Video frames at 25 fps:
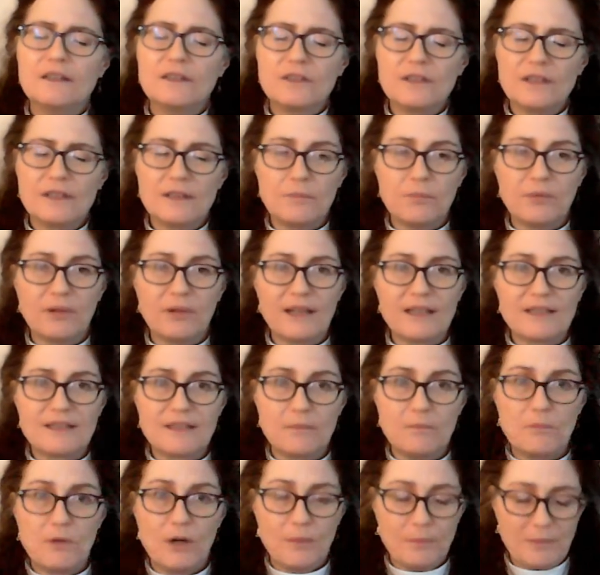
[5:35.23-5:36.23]
to the
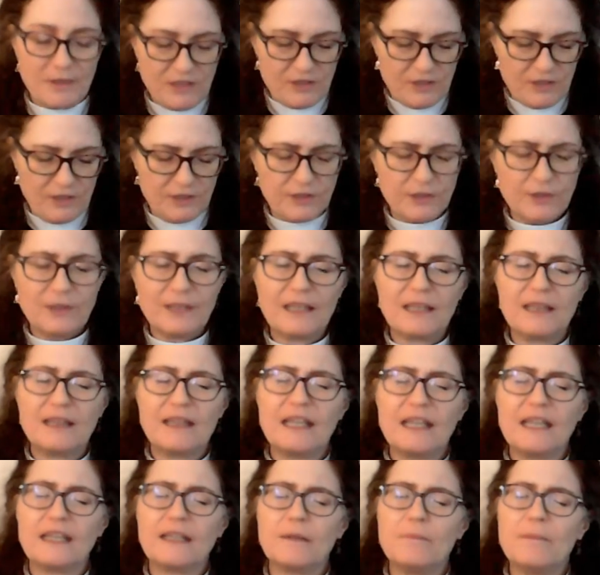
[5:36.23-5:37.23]
present moment, so you can
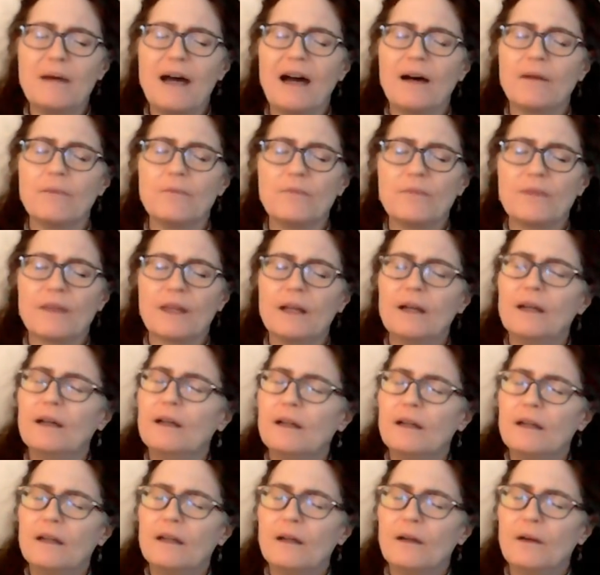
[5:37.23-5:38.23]
think about
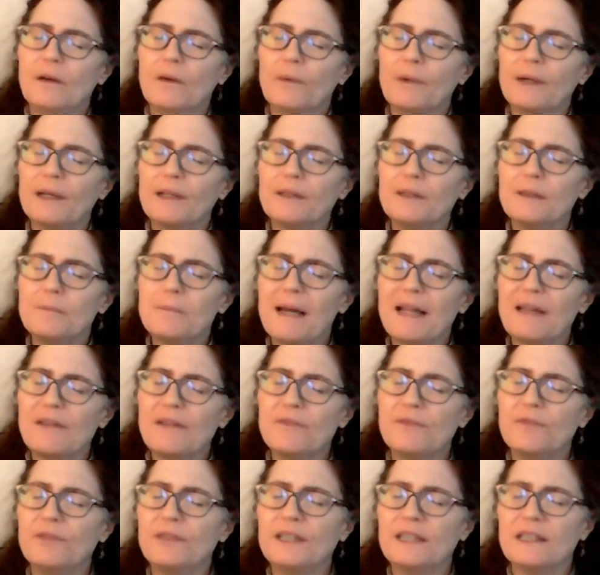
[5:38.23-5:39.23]
where are my
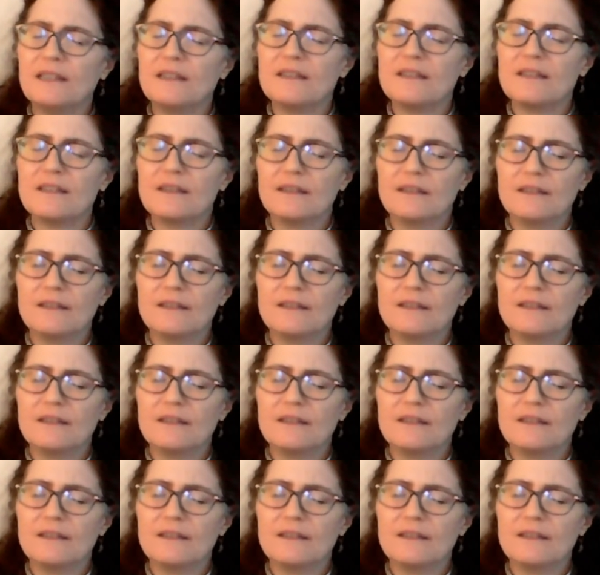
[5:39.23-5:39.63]
feet.